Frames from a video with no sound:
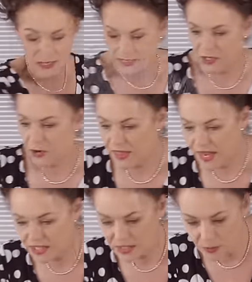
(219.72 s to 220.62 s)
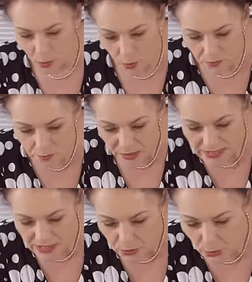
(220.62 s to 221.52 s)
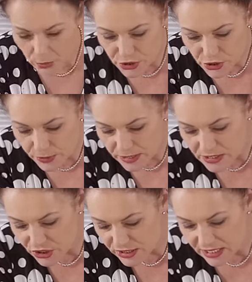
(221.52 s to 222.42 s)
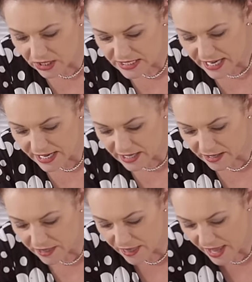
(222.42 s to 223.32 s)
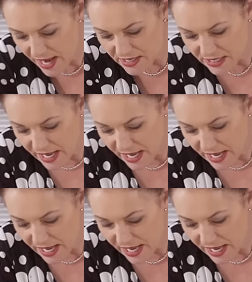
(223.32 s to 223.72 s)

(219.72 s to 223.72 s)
So that's all, basically all you're doing is just like taking that